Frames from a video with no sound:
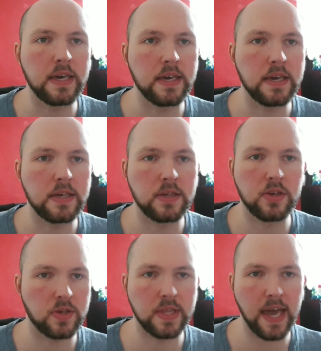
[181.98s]

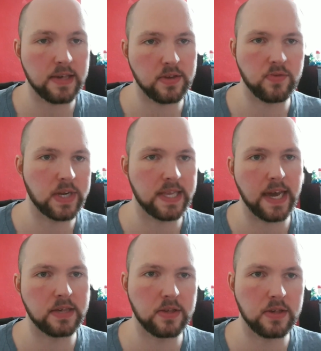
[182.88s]
is just test and
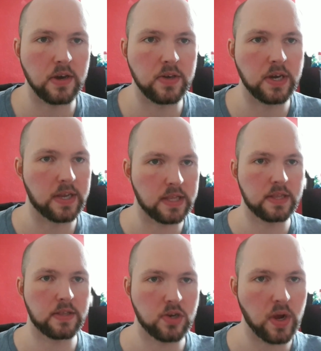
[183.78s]
retest. So you're
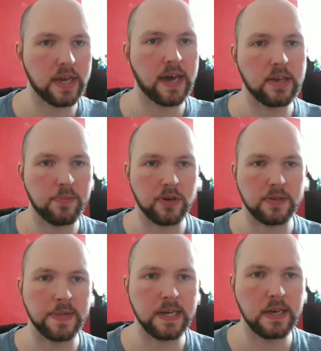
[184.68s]
going to try out your
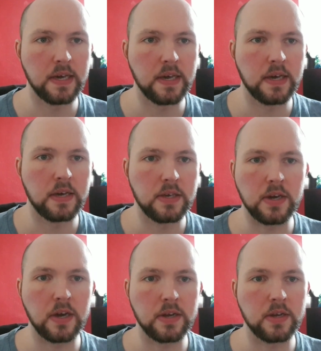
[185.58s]
box split,
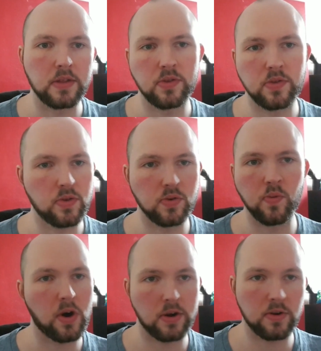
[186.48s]
you're going to
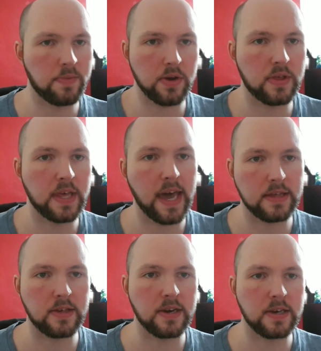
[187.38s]
do one or both of the
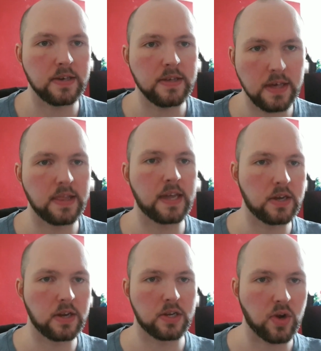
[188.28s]
exercises, and
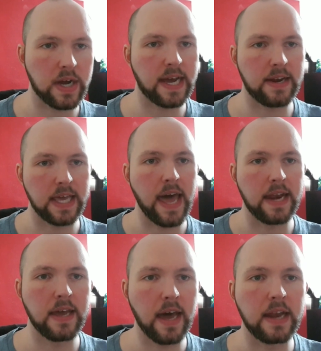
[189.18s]
then you're going to try it out
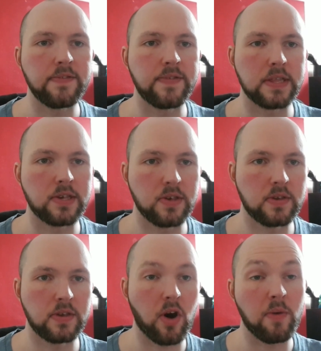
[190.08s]
again. And if
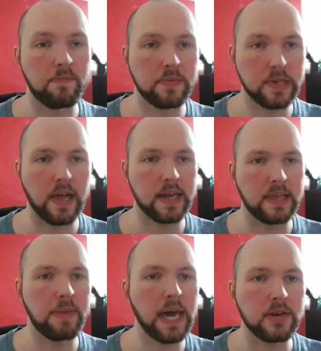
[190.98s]
it's got
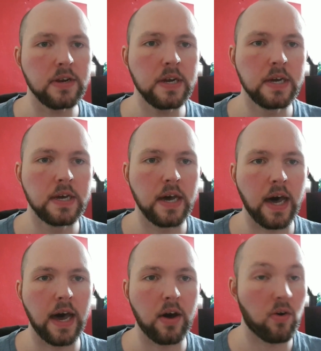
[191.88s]
slightly better,
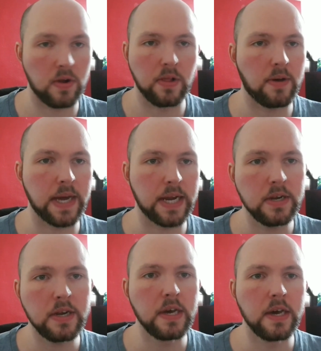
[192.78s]
or a lot
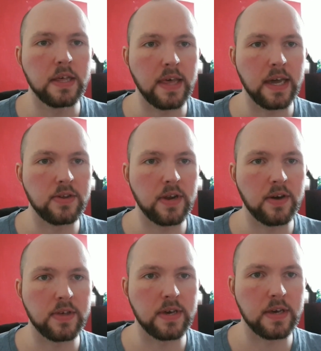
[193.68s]
better, then you
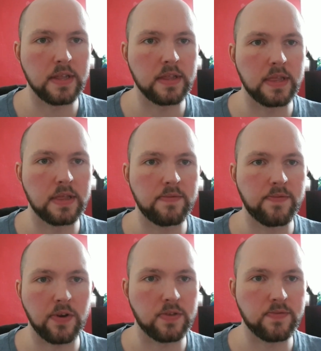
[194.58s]
know that,
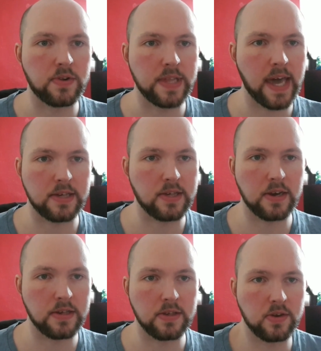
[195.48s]
first of all, the
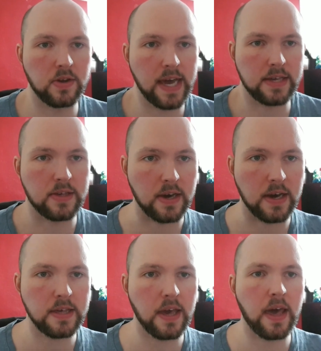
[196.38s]
exercise is a good
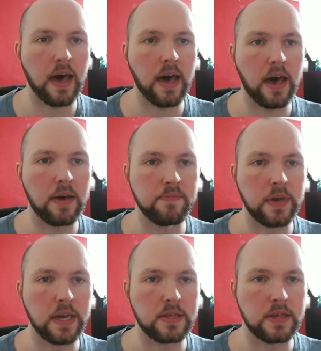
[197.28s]
exercise.
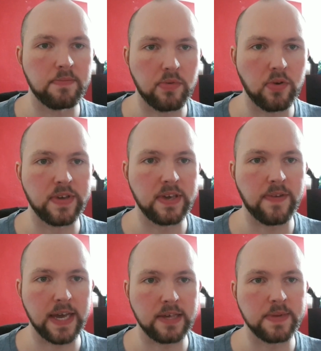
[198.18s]
It's improving
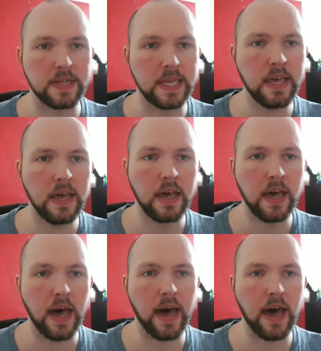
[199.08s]
your flexibility.
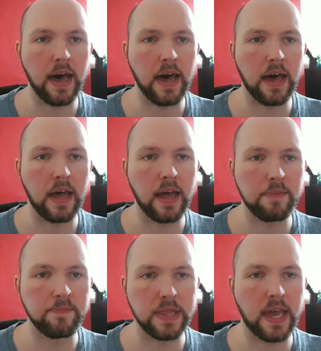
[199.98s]

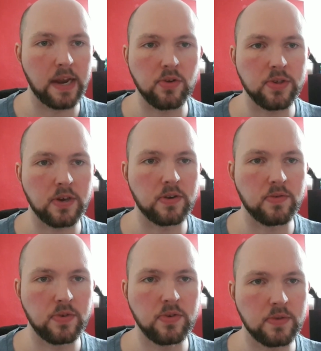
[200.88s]
But then
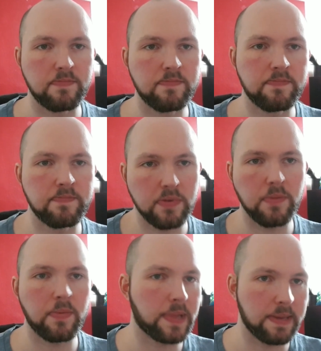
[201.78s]
also you could
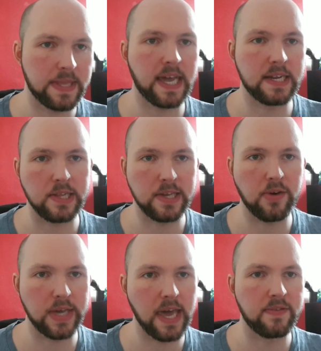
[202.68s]
probably
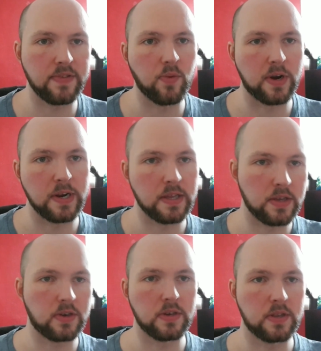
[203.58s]
potentially go again if you wanted,
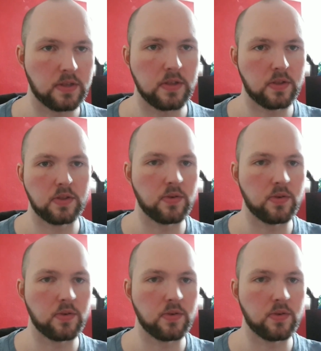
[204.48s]
and you could